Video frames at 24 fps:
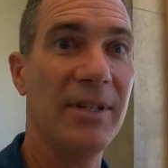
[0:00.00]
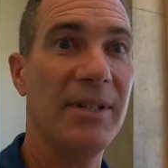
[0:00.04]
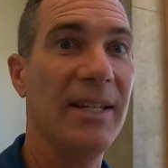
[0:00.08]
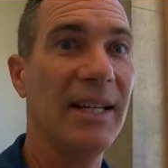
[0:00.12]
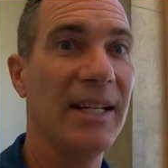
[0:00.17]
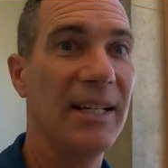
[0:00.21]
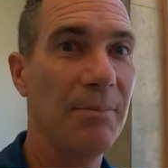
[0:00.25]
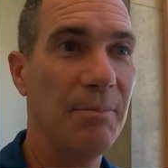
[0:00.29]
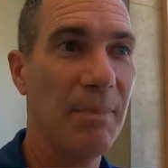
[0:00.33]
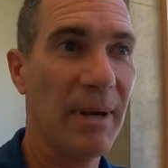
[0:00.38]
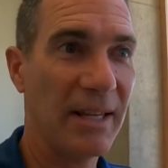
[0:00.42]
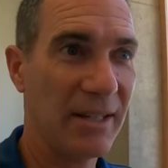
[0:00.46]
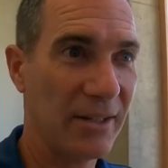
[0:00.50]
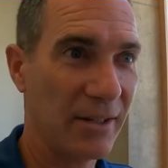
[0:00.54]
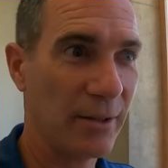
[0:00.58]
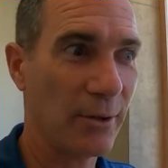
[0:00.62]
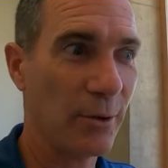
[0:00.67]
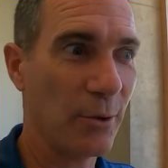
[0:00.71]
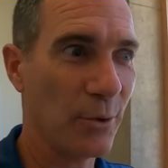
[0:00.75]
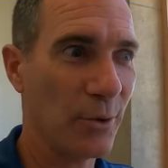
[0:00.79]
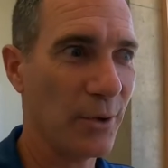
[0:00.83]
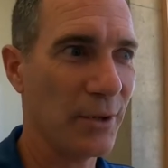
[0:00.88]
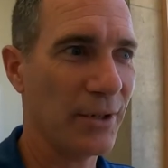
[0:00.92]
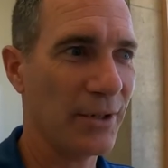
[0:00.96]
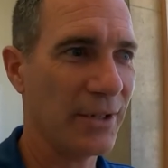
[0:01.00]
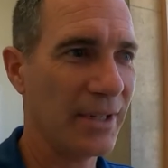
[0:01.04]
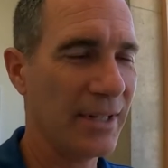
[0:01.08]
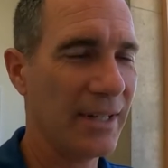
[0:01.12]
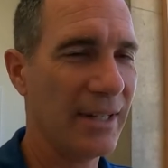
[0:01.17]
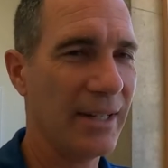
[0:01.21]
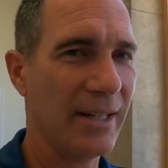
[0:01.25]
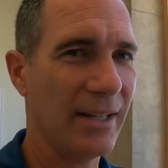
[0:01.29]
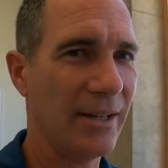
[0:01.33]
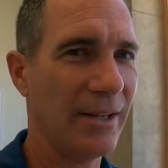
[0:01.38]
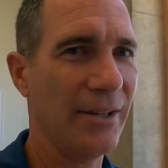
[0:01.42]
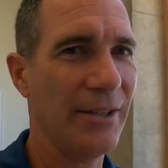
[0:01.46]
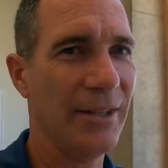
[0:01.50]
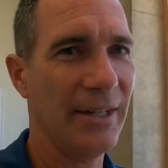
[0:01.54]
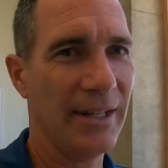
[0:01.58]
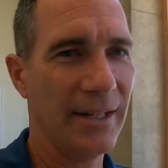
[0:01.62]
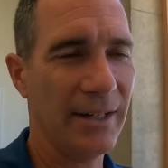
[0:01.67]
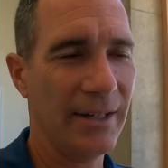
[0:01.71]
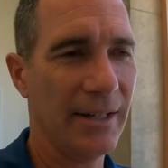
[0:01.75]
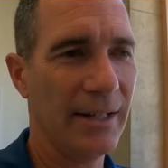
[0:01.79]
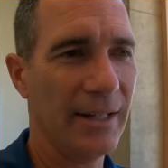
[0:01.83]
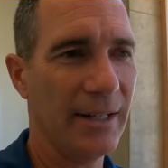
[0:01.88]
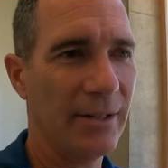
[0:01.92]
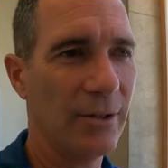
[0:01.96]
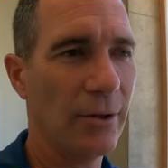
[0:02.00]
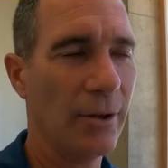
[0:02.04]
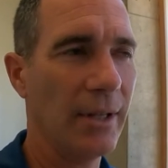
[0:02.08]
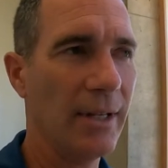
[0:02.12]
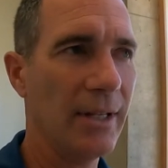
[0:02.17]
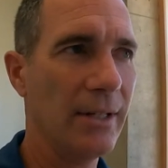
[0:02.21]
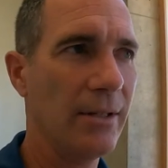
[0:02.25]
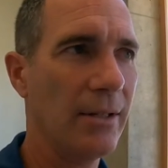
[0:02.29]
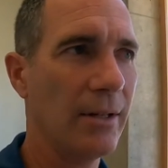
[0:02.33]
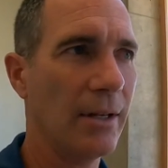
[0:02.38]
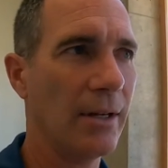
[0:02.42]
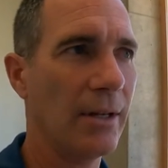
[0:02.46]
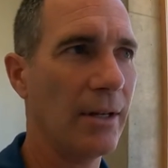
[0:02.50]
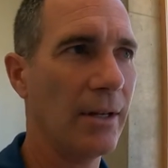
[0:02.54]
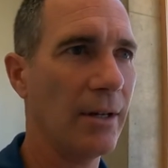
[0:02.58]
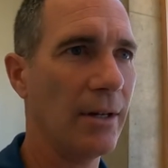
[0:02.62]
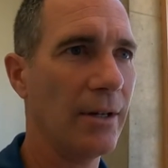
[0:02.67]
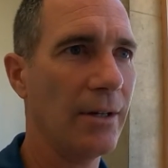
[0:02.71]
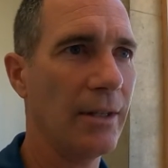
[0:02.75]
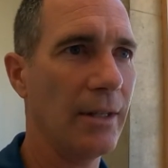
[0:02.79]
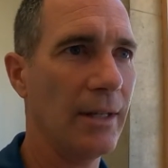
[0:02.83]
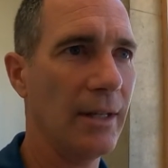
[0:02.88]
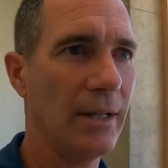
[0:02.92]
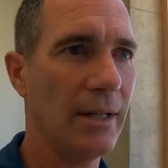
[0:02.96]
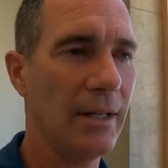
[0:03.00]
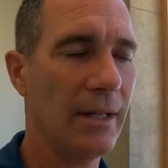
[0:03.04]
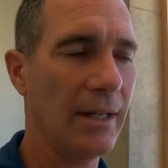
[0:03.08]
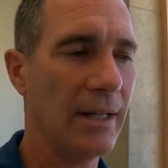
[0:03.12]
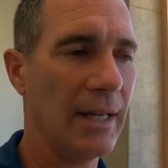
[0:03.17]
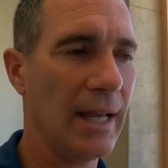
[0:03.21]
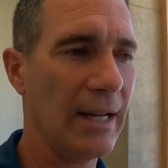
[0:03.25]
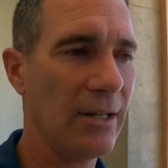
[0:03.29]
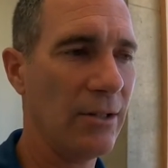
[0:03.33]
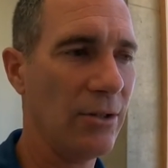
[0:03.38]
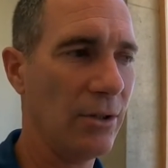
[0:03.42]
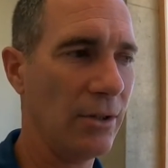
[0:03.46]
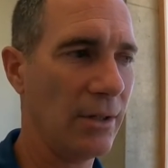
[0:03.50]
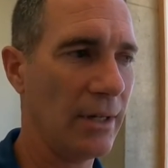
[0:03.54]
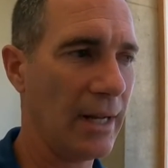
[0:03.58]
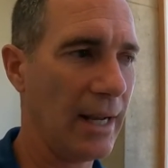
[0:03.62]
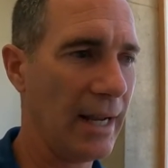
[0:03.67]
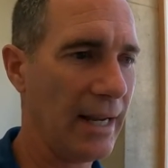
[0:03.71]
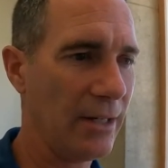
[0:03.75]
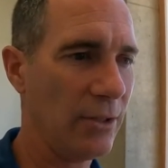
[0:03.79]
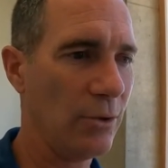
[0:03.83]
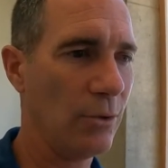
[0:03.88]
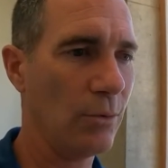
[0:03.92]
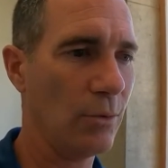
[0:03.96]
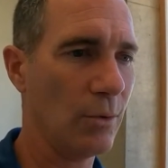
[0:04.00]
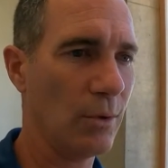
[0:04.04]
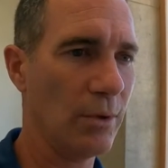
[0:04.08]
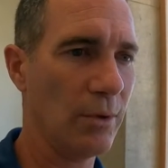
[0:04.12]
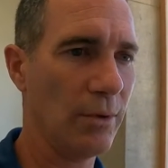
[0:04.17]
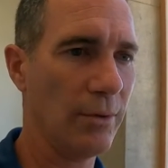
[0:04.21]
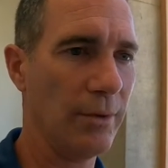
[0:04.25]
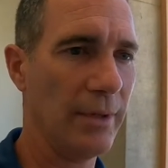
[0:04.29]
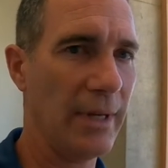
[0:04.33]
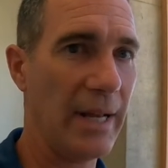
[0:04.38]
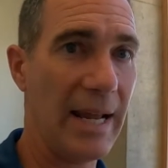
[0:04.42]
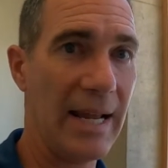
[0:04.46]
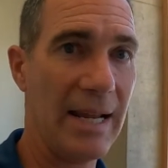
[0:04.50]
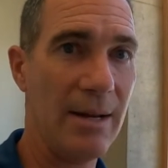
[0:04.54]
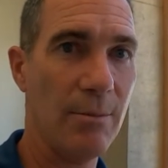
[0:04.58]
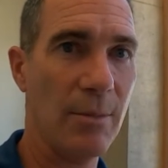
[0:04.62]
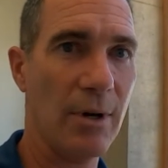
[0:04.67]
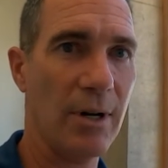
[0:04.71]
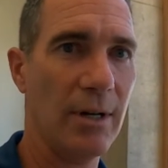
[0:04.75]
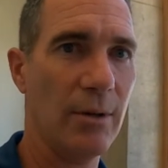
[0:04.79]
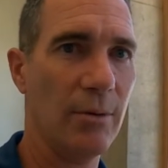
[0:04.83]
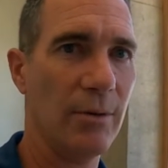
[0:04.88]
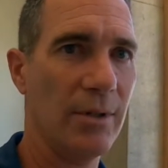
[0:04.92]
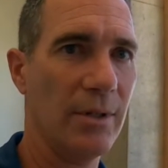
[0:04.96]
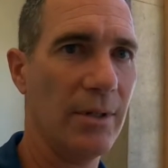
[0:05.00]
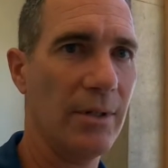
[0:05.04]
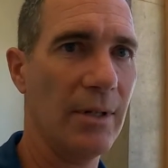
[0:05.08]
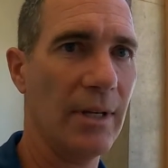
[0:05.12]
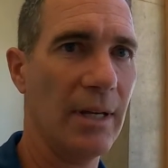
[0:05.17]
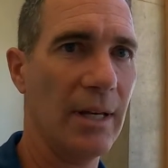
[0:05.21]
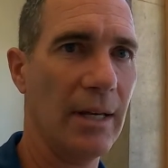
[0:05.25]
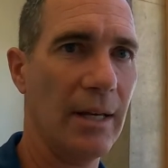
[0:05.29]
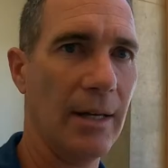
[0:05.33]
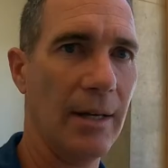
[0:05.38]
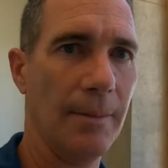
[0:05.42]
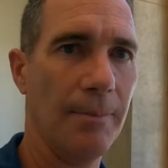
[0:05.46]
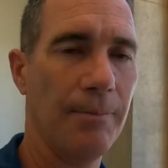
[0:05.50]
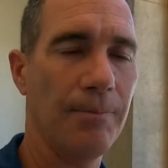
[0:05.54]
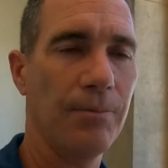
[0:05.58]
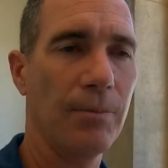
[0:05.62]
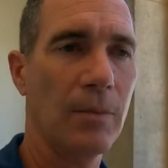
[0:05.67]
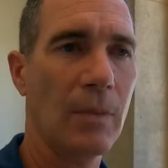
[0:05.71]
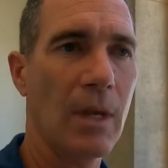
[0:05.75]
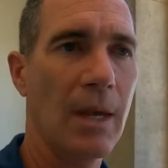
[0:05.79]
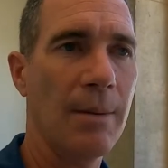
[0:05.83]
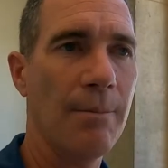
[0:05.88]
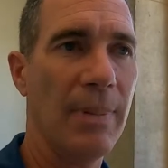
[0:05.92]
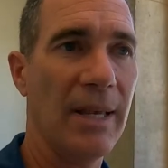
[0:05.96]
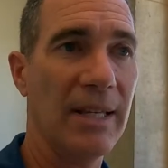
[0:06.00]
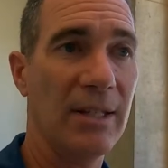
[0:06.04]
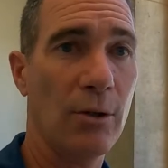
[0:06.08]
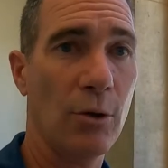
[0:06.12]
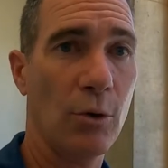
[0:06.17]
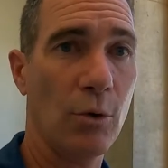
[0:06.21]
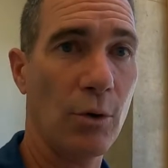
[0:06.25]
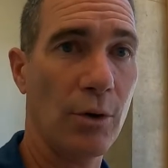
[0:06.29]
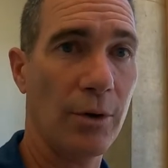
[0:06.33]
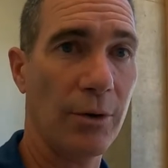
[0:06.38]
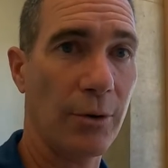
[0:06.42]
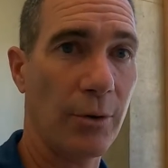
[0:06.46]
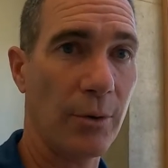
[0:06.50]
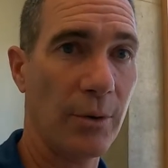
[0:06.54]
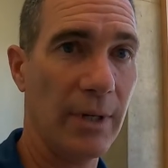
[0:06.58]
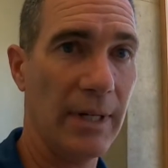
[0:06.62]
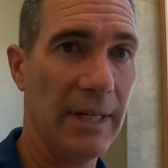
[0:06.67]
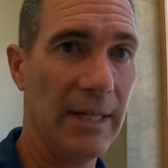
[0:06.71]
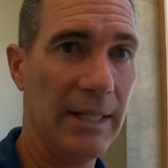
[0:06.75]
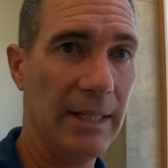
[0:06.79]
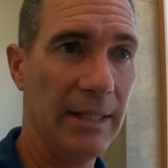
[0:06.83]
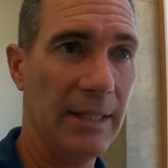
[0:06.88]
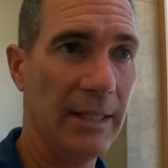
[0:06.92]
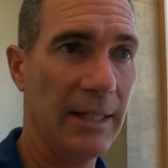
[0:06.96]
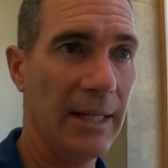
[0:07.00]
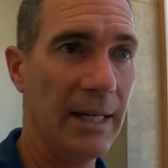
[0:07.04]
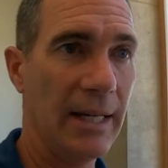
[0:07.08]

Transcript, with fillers: to six pescadores on there. And so this uh, on the actual, actual name on it was um, Pescador 3.